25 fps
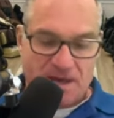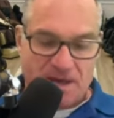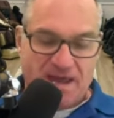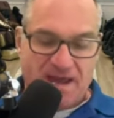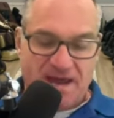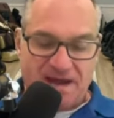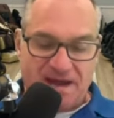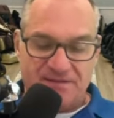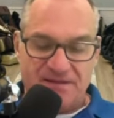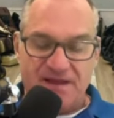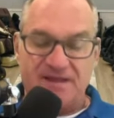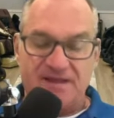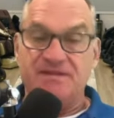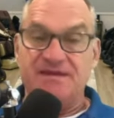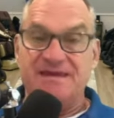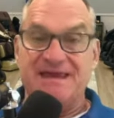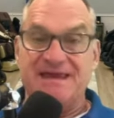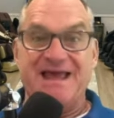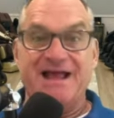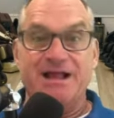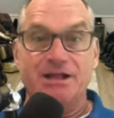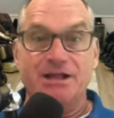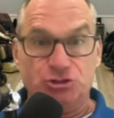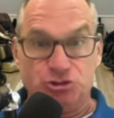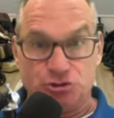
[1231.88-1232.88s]
and then the
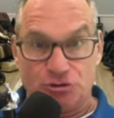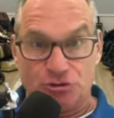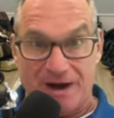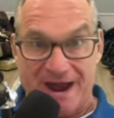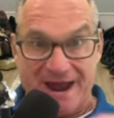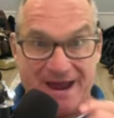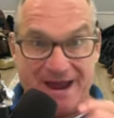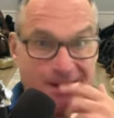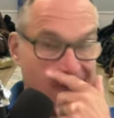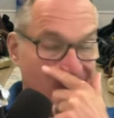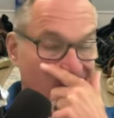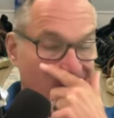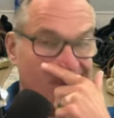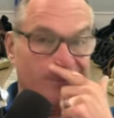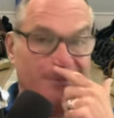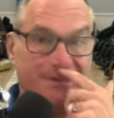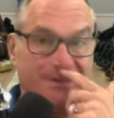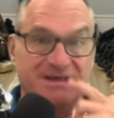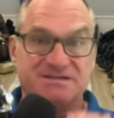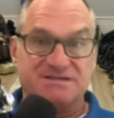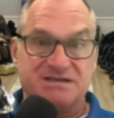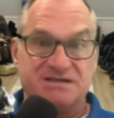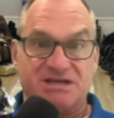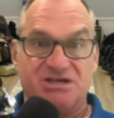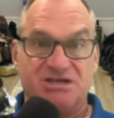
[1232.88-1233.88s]
L track
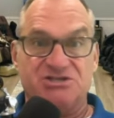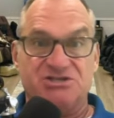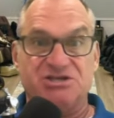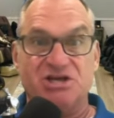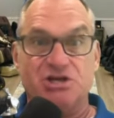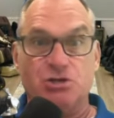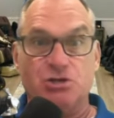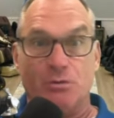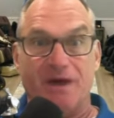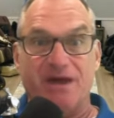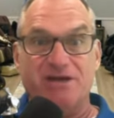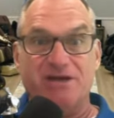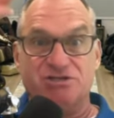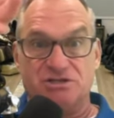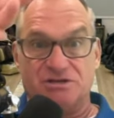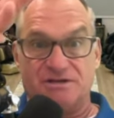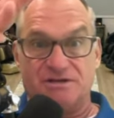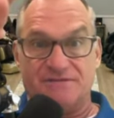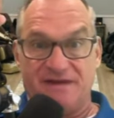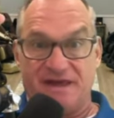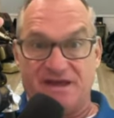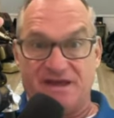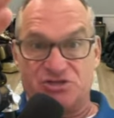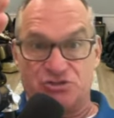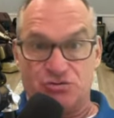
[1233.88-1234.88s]
is a continuation of
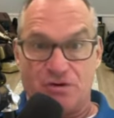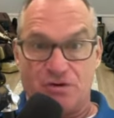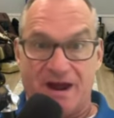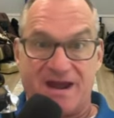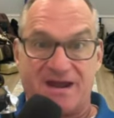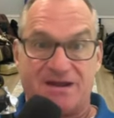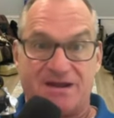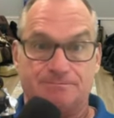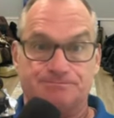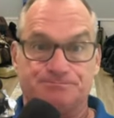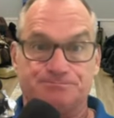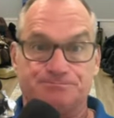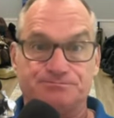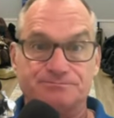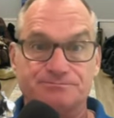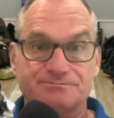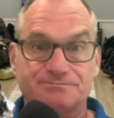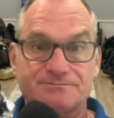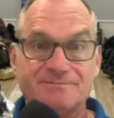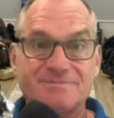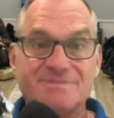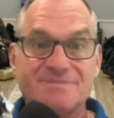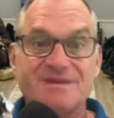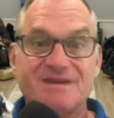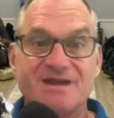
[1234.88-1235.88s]
the S track
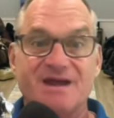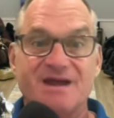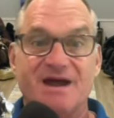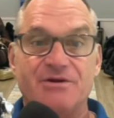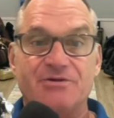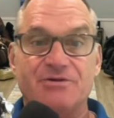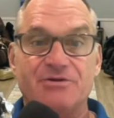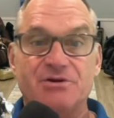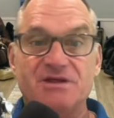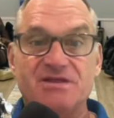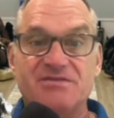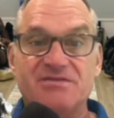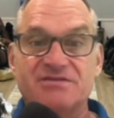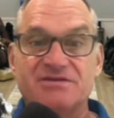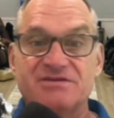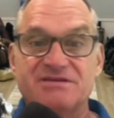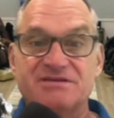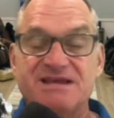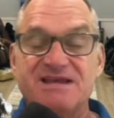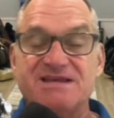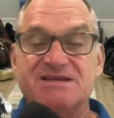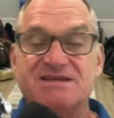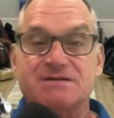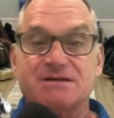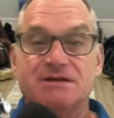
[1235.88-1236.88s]
underneath the
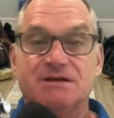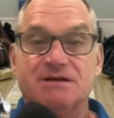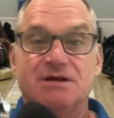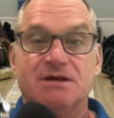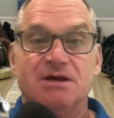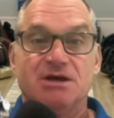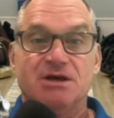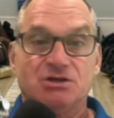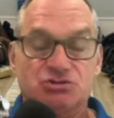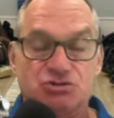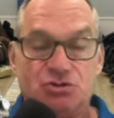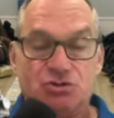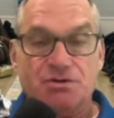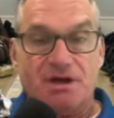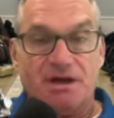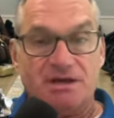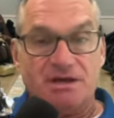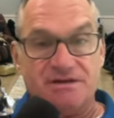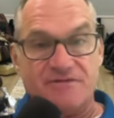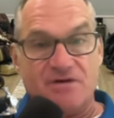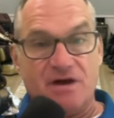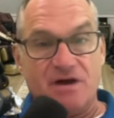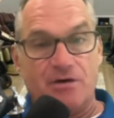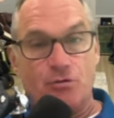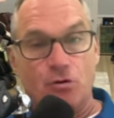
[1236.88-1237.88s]
seat. So now
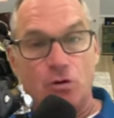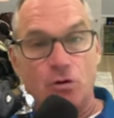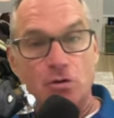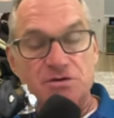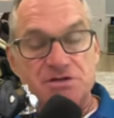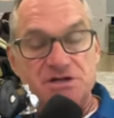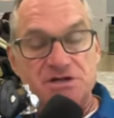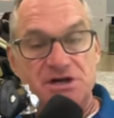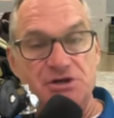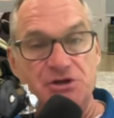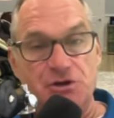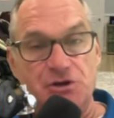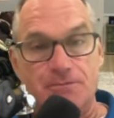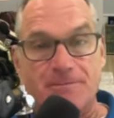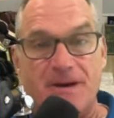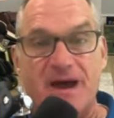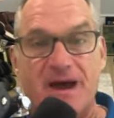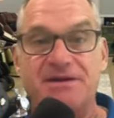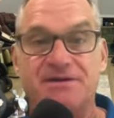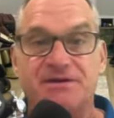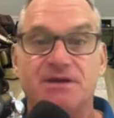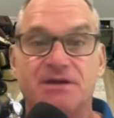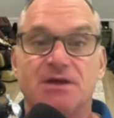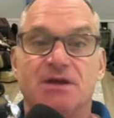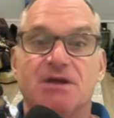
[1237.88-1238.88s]
you've got rollers under your
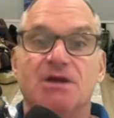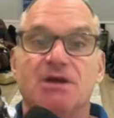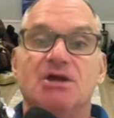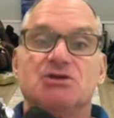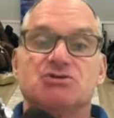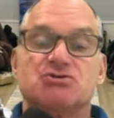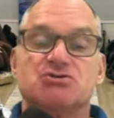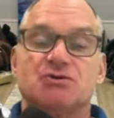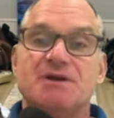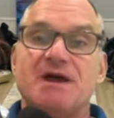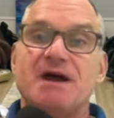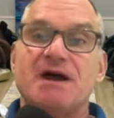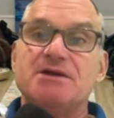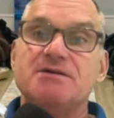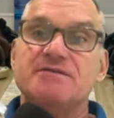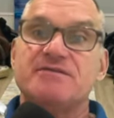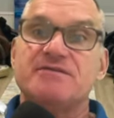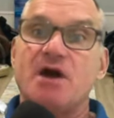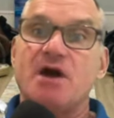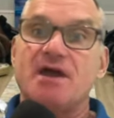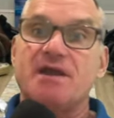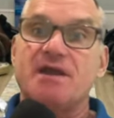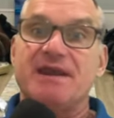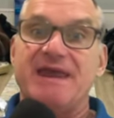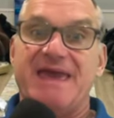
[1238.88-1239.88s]
butt. So now you've
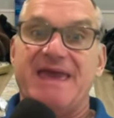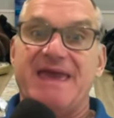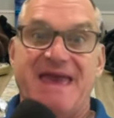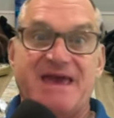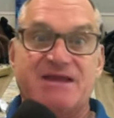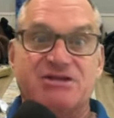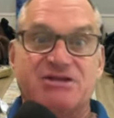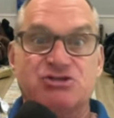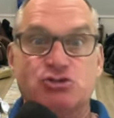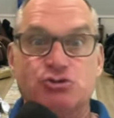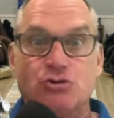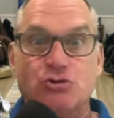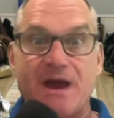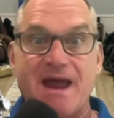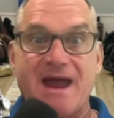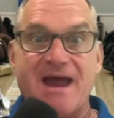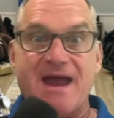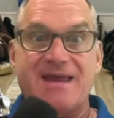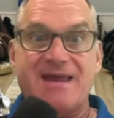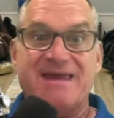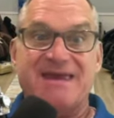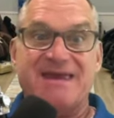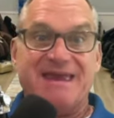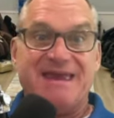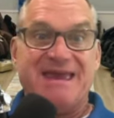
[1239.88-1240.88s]
got an S
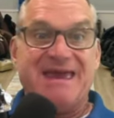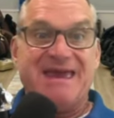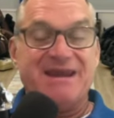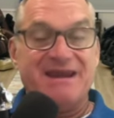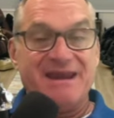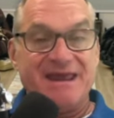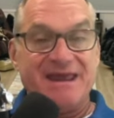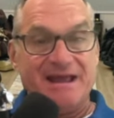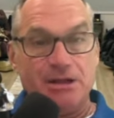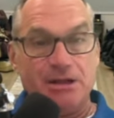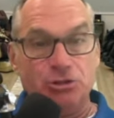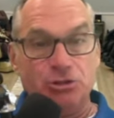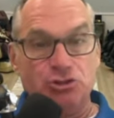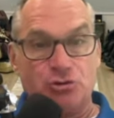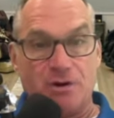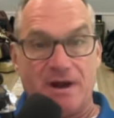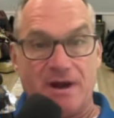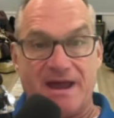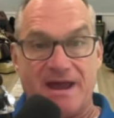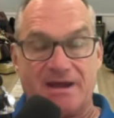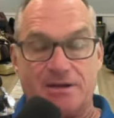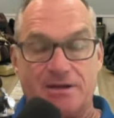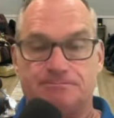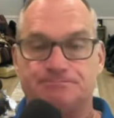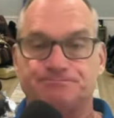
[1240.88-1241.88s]
track and an L
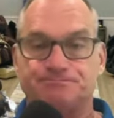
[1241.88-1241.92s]
track.